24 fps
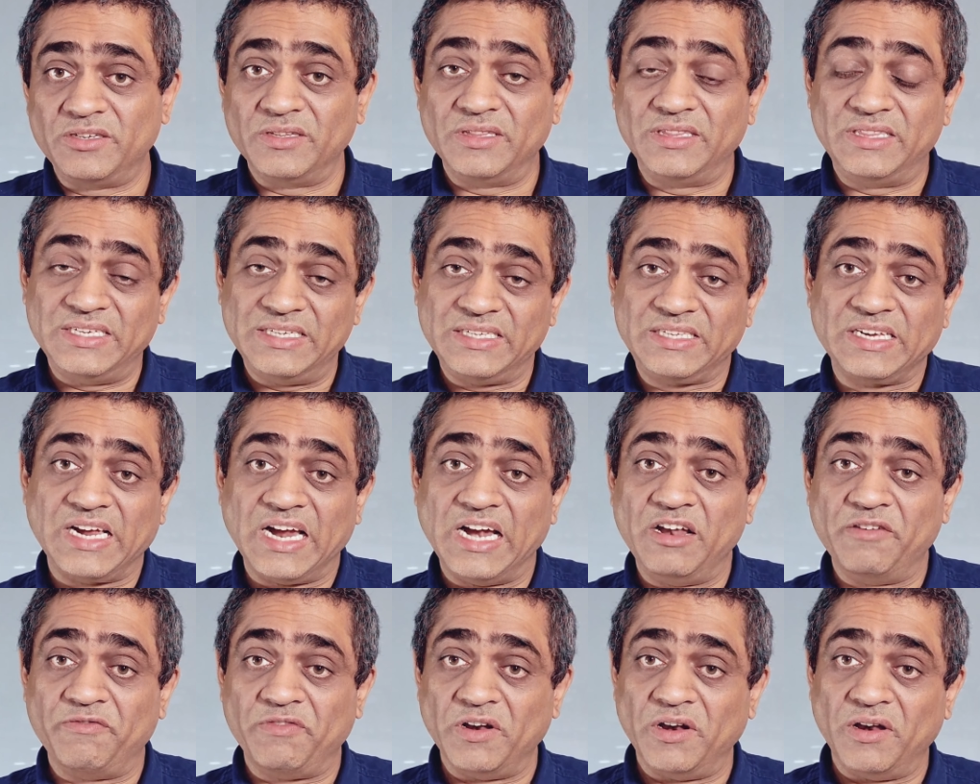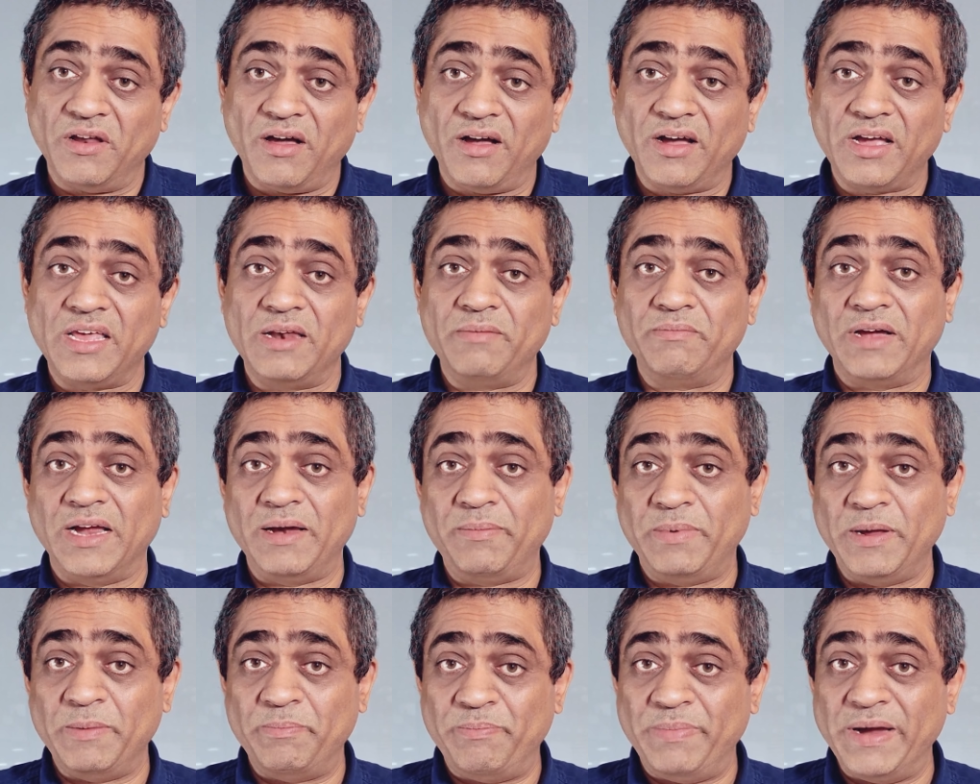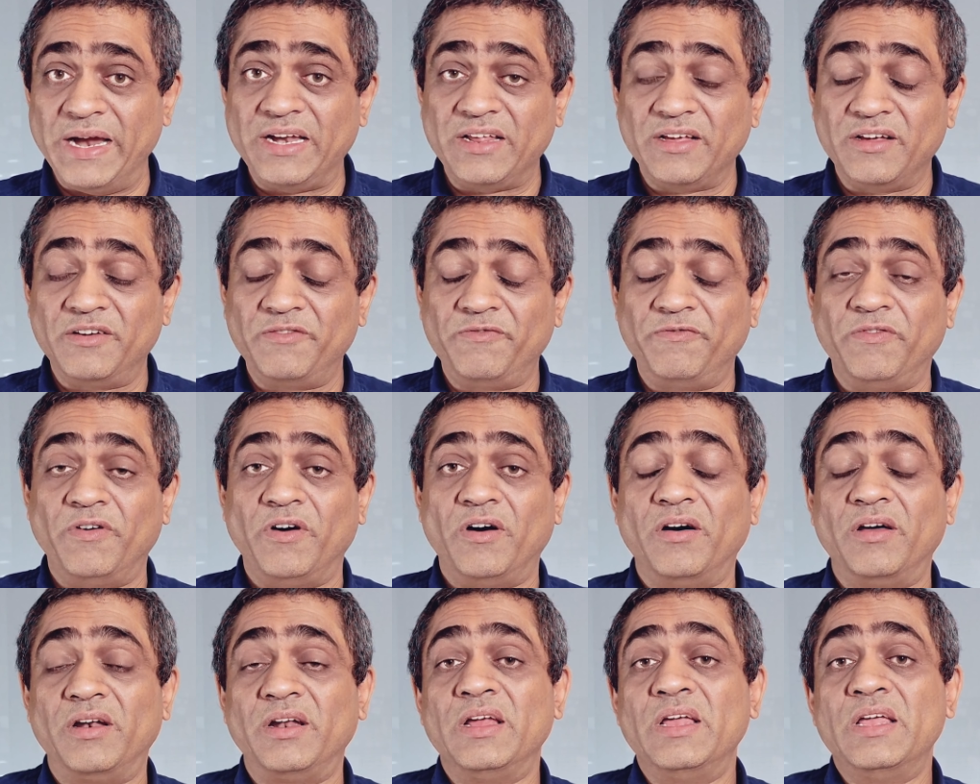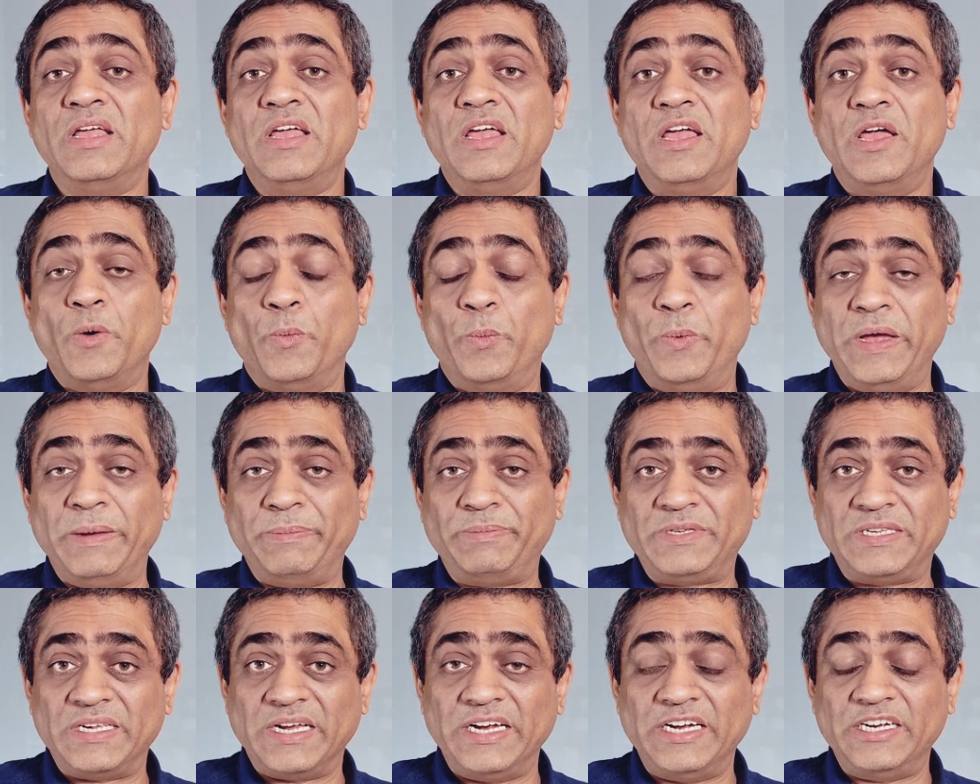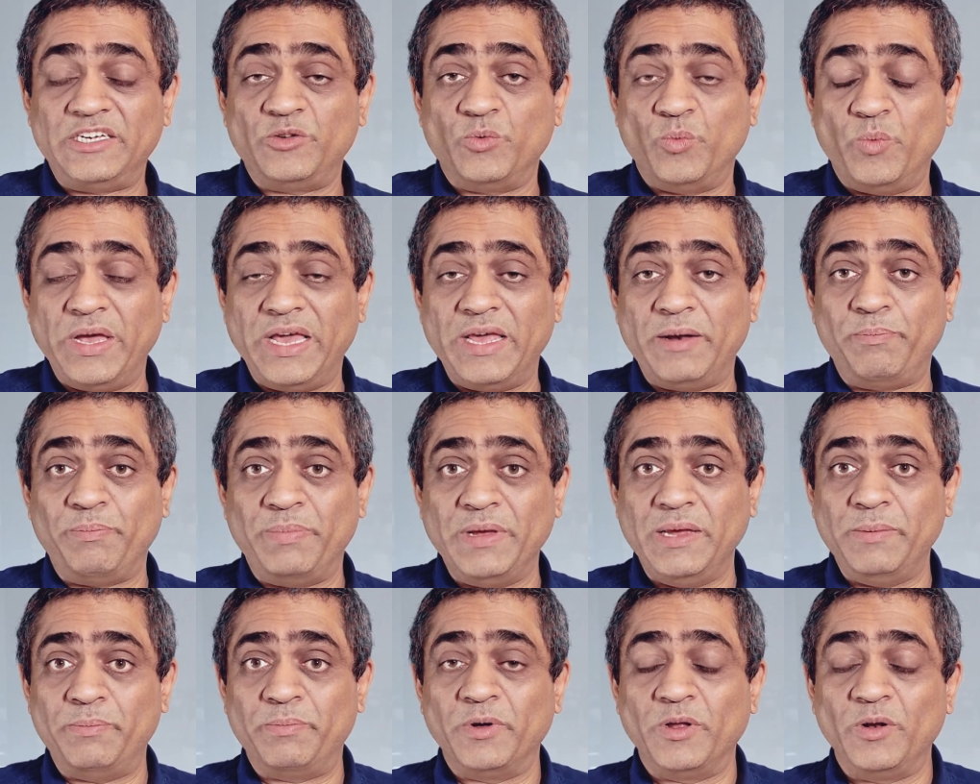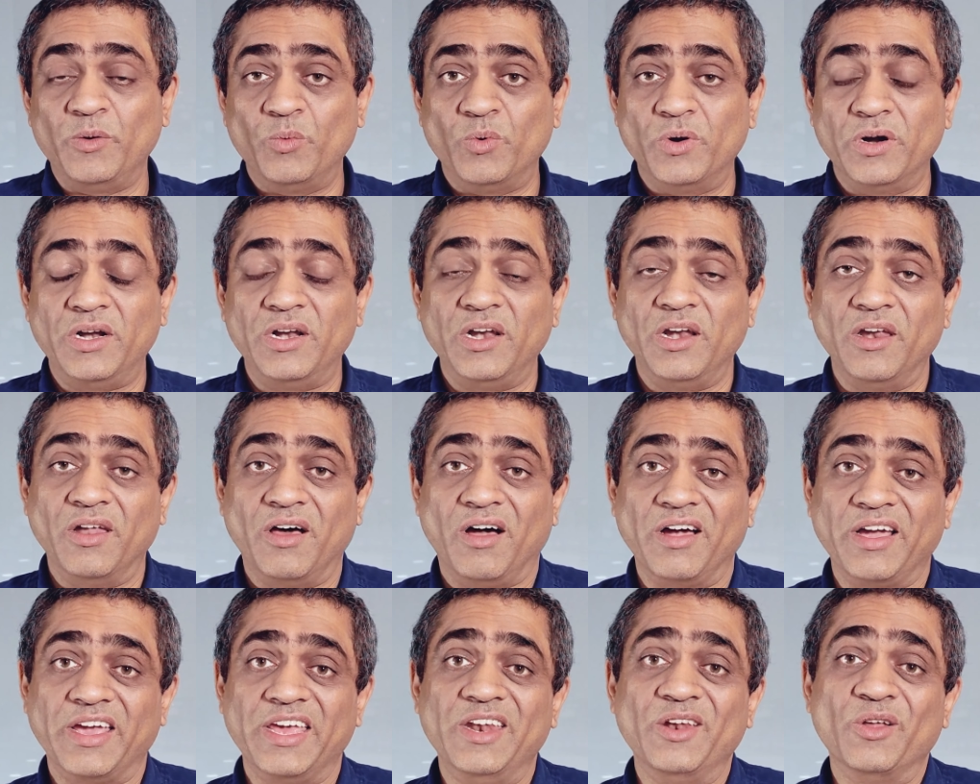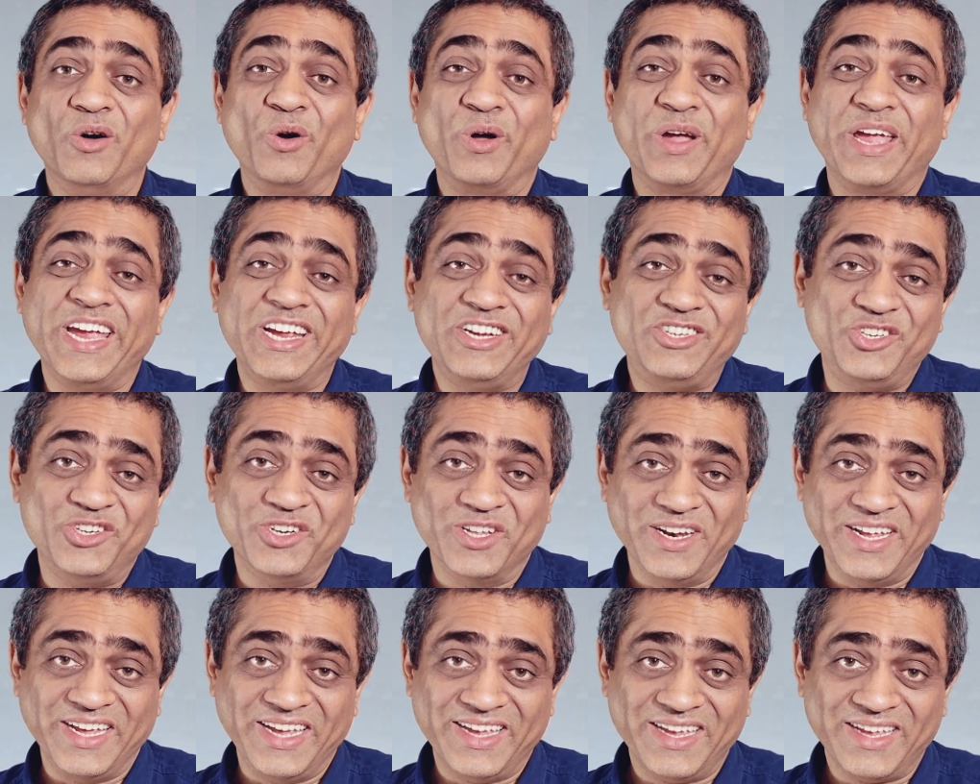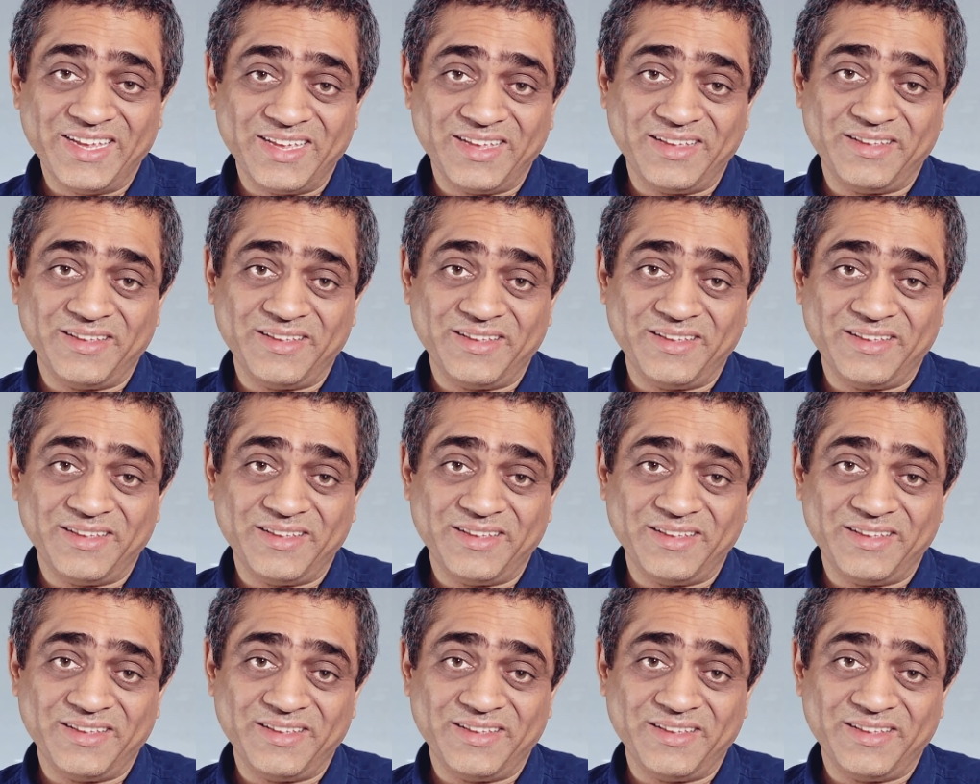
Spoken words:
So this kind of a login might be better for websites where people would log in occasionally.